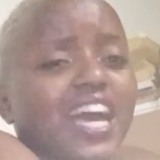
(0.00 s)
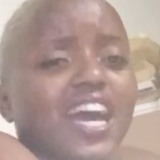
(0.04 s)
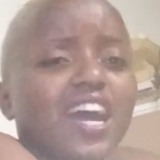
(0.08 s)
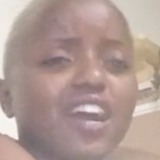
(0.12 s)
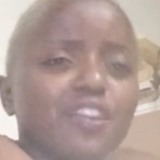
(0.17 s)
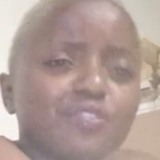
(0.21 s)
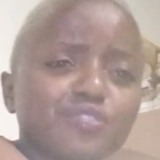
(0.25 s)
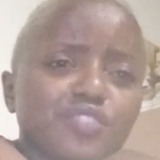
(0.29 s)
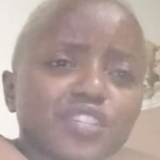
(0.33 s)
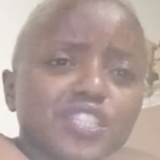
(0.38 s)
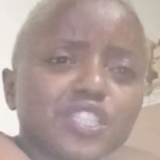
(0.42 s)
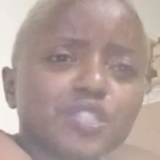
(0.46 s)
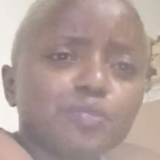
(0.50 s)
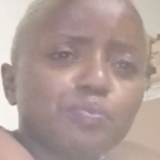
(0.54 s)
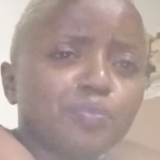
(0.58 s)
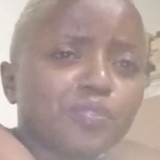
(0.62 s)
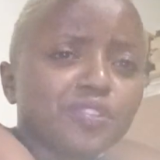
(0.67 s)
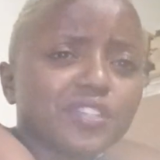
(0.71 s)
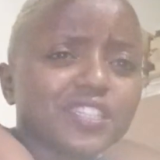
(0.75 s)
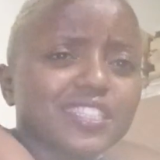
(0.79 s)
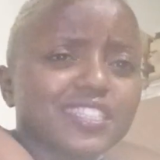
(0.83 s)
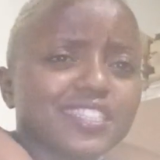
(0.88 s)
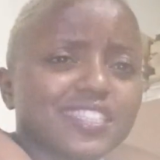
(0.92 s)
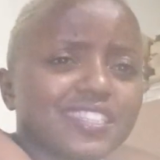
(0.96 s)
Have you
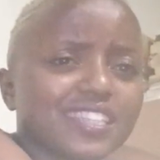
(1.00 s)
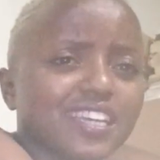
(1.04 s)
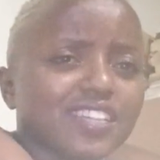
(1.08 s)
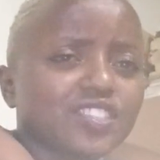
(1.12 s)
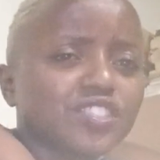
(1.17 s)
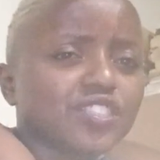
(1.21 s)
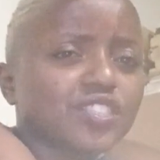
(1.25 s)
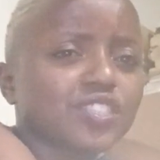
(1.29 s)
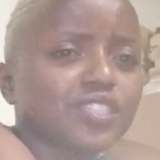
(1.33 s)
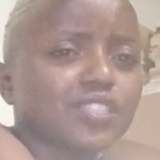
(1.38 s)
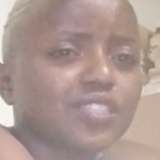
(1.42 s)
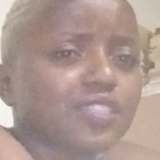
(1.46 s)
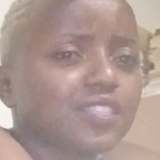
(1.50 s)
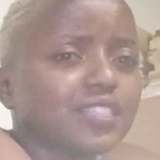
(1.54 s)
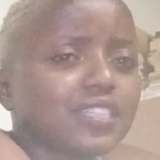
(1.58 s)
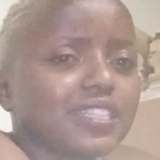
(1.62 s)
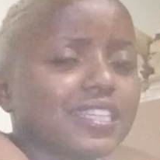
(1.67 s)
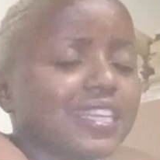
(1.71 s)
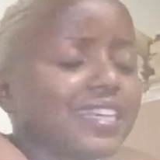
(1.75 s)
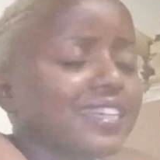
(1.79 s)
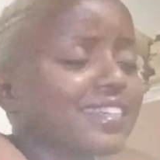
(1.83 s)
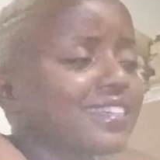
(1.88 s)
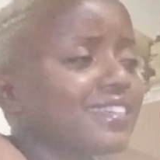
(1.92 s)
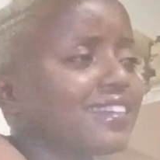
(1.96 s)
experienced such?
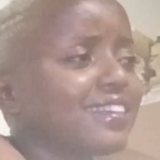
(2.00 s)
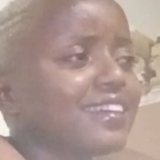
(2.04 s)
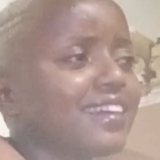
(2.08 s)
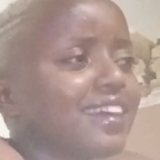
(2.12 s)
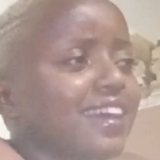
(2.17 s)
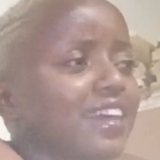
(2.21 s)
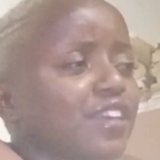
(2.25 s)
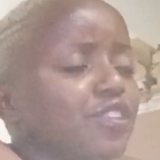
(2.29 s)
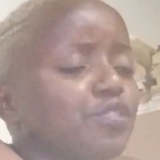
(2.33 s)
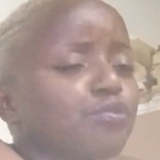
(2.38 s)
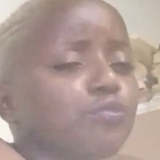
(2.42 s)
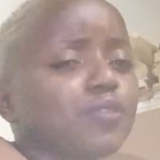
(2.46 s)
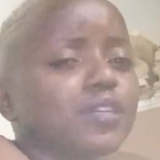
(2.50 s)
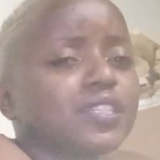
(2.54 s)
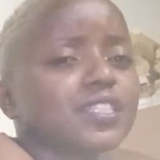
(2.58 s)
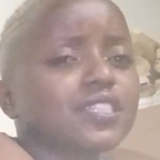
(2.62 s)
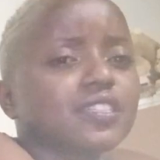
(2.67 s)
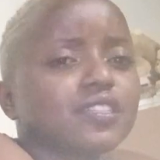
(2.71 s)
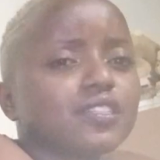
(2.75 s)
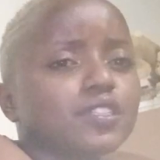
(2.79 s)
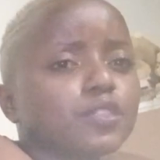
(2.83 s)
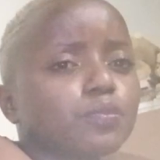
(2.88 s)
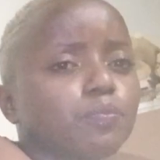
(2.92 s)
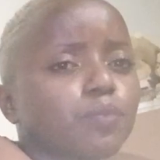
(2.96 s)
Like, are you a
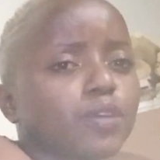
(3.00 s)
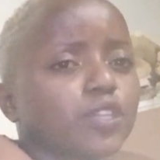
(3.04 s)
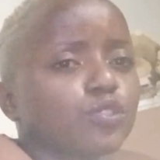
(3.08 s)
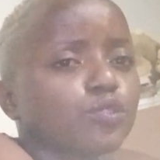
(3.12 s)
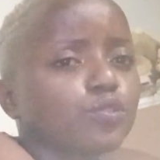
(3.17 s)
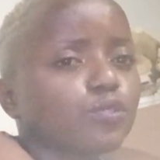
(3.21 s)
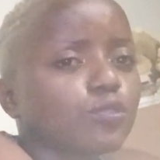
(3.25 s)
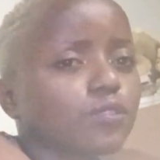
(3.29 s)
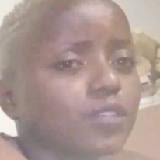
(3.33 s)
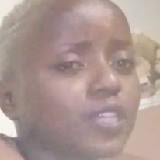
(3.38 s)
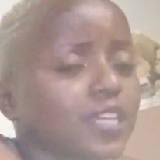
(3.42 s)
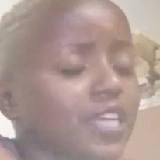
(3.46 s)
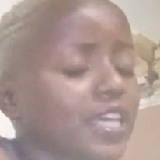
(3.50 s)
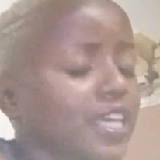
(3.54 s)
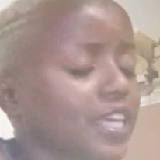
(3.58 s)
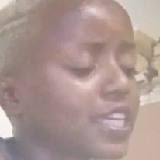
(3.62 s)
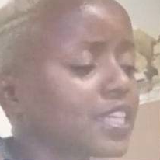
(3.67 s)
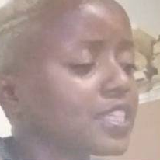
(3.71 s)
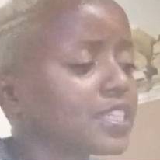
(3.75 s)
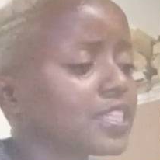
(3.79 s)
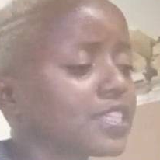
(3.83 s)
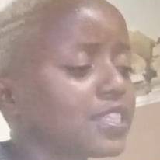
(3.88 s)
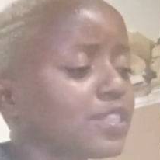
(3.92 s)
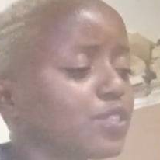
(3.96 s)
salesperson
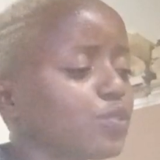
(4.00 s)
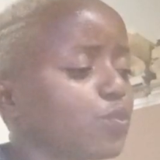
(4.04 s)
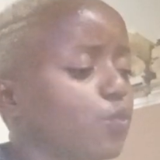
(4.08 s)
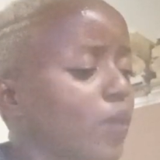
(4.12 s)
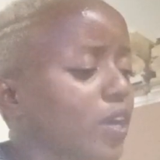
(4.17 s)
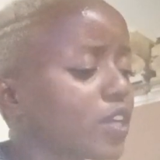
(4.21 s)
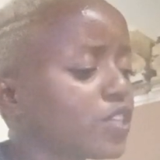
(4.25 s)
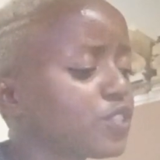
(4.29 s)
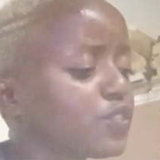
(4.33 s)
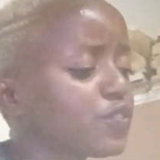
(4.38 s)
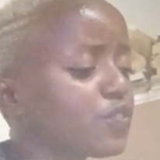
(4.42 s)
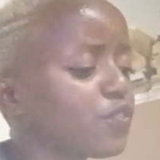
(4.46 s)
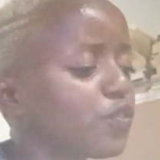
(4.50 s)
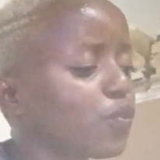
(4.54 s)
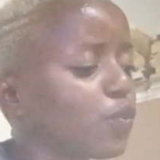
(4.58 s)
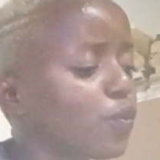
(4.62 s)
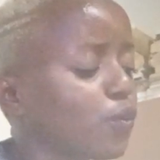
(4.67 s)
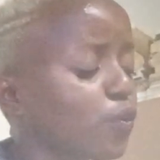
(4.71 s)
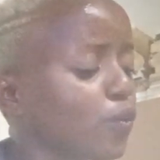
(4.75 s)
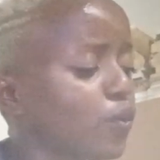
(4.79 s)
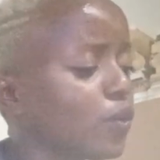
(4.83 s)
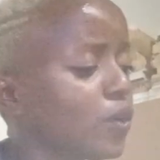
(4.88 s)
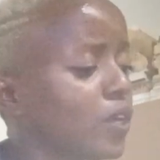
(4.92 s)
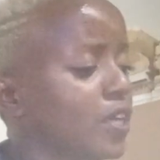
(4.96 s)
and you worked
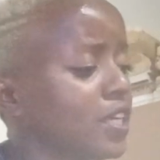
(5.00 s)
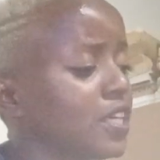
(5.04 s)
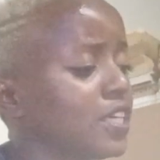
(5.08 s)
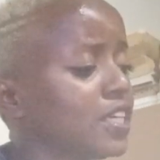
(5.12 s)
for